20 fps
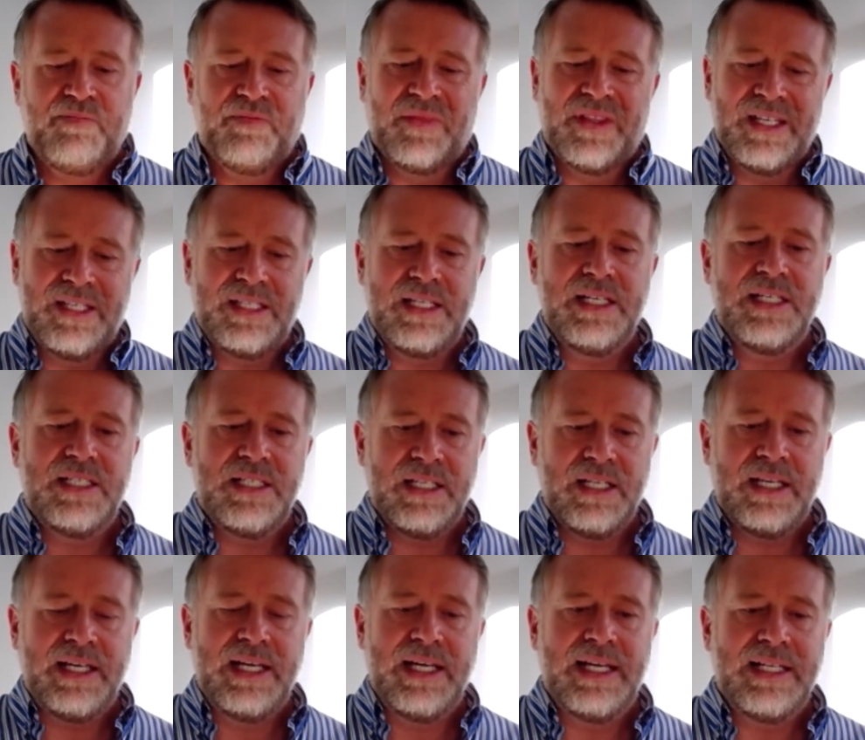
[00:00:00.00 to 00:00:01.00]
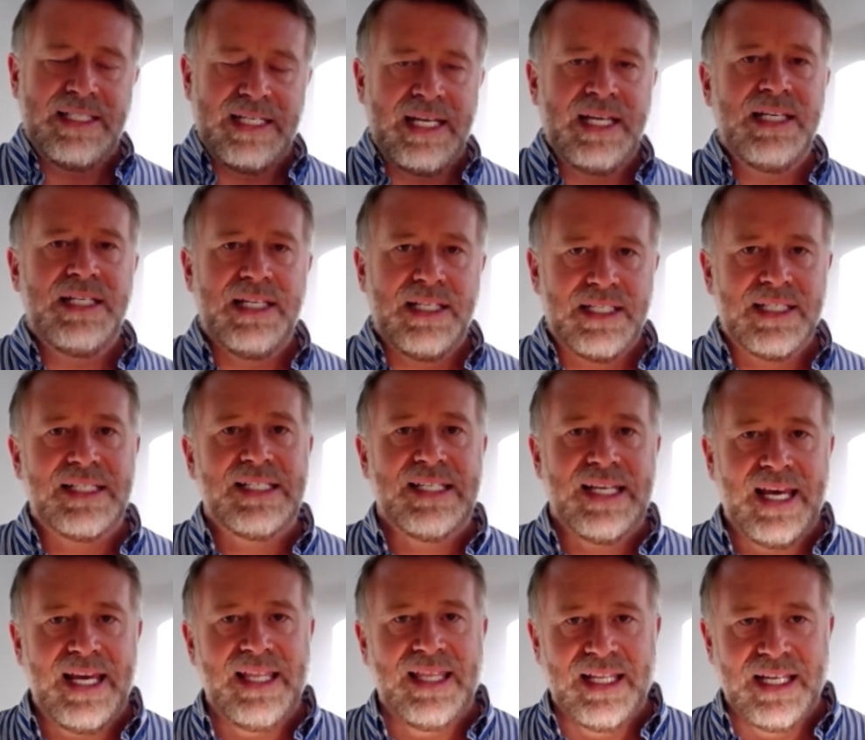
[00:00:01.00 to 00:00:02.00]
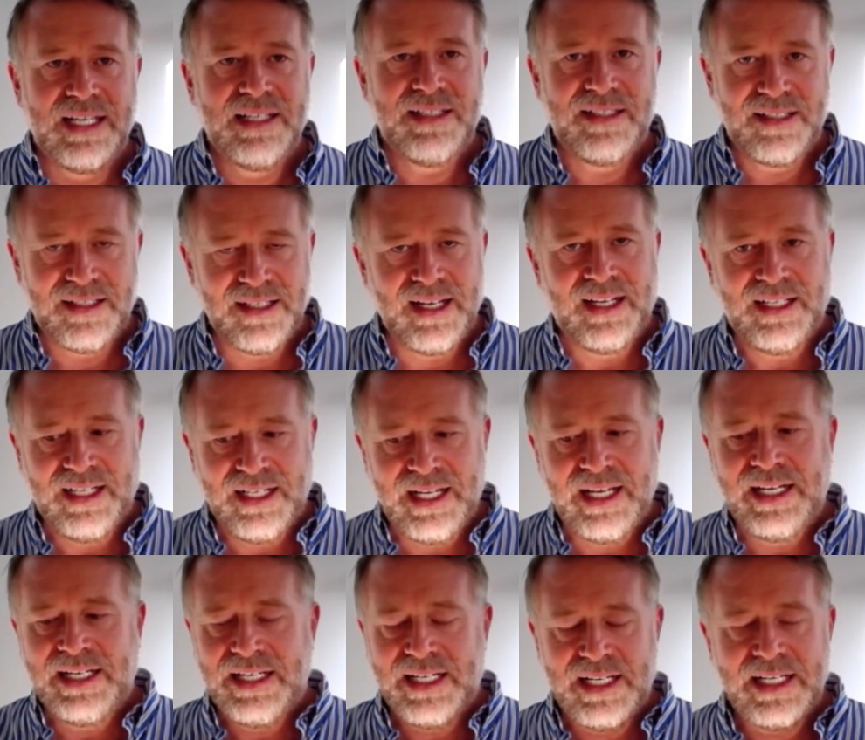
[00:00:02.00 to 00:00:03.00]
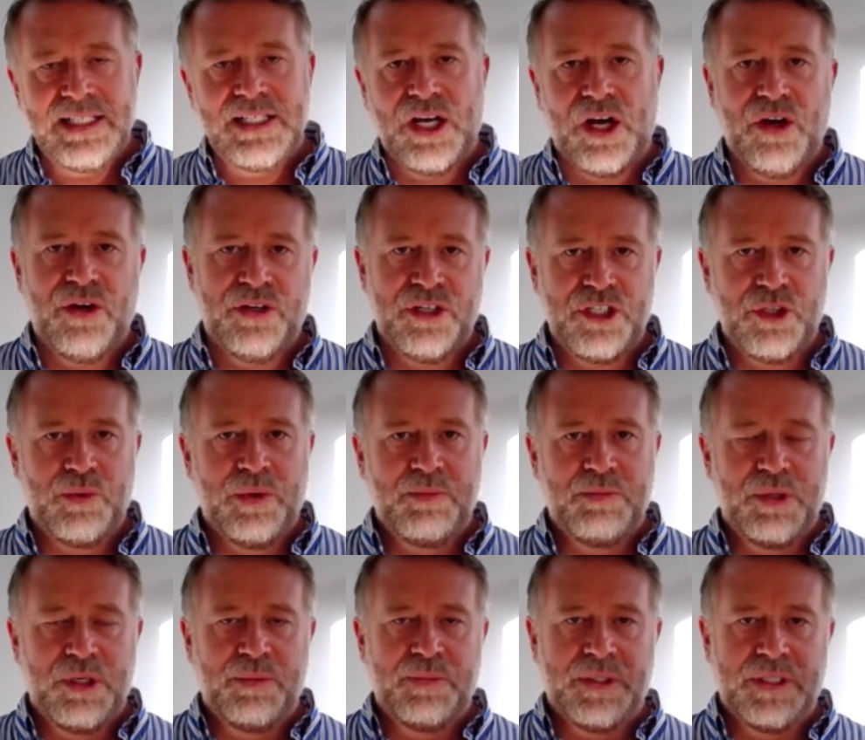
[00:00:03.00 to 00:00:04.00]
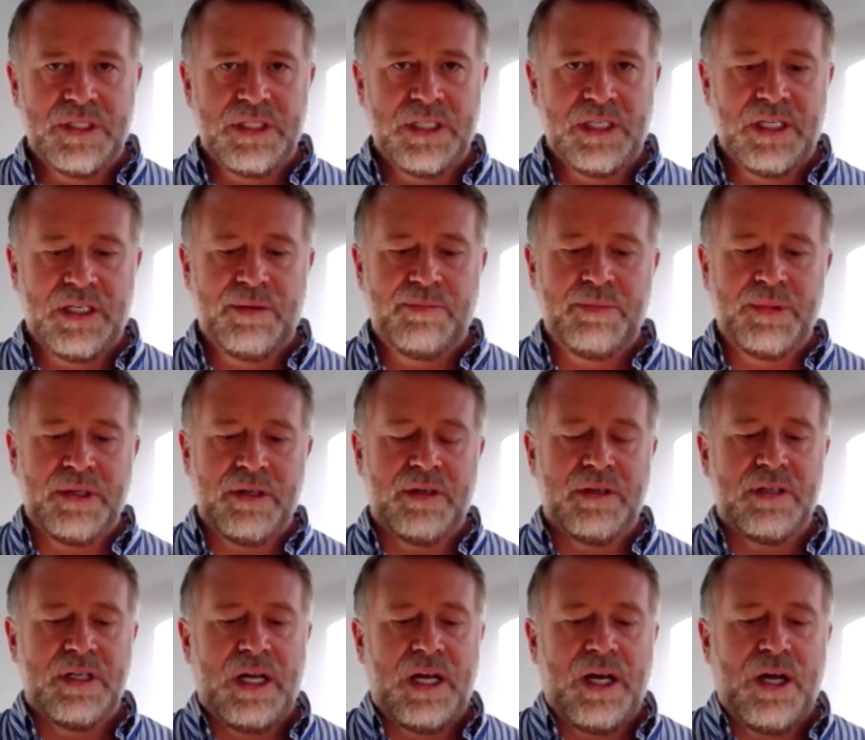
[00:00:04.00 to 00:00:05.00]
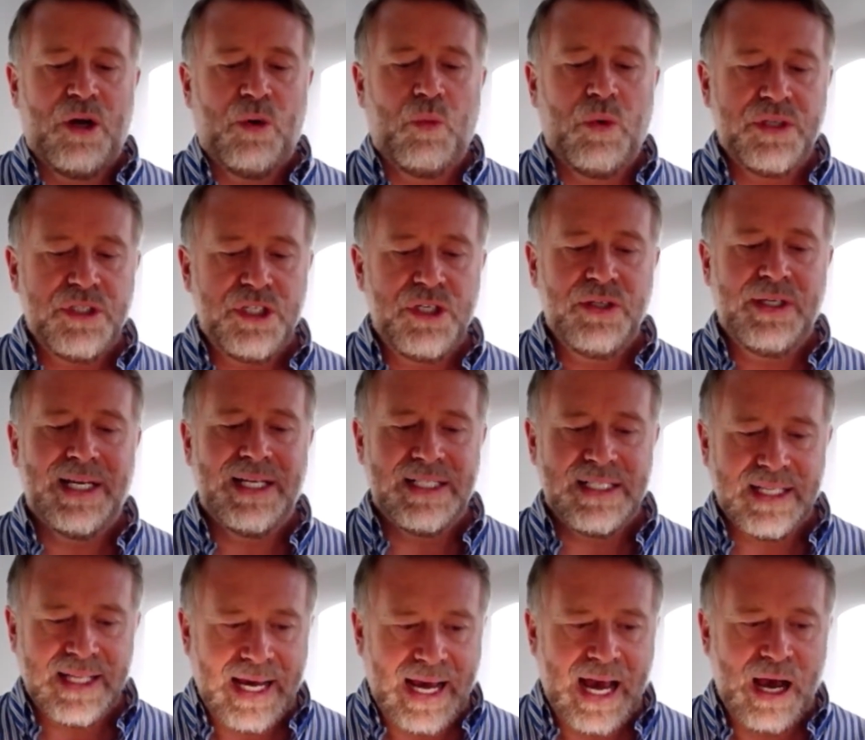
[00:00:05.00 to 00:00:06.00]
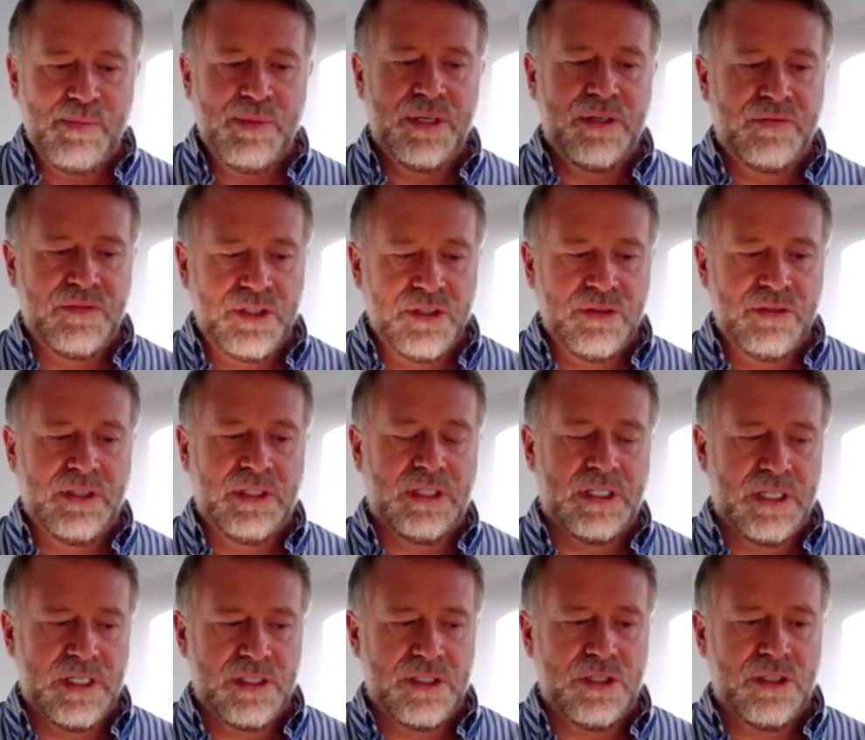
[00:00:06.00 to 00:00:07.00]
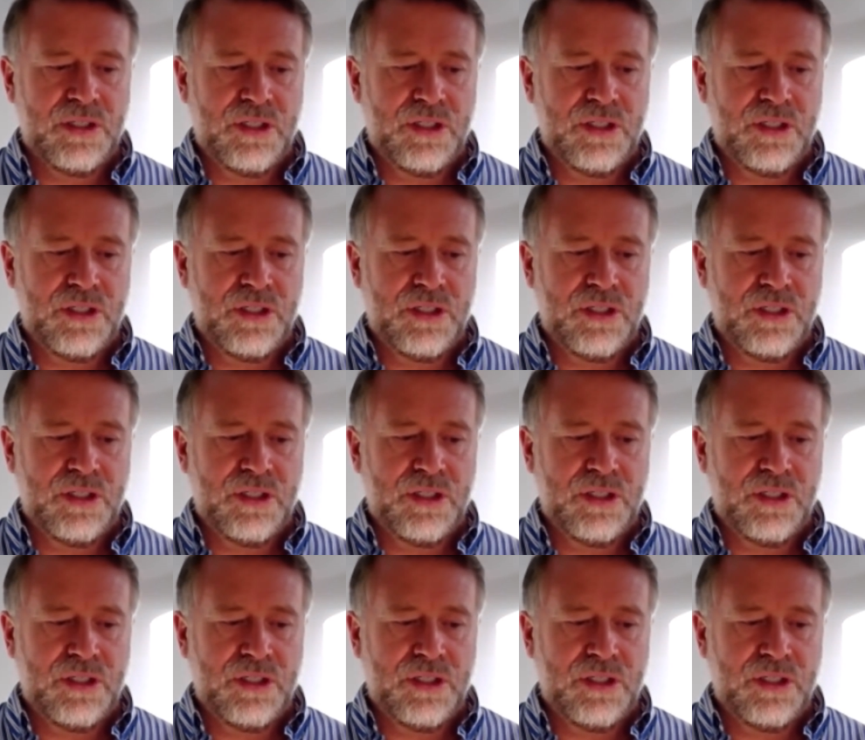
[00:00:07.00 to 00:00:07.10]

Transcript: It's easy to say this, and it is harder to implement it, but once you get into the habit of doing this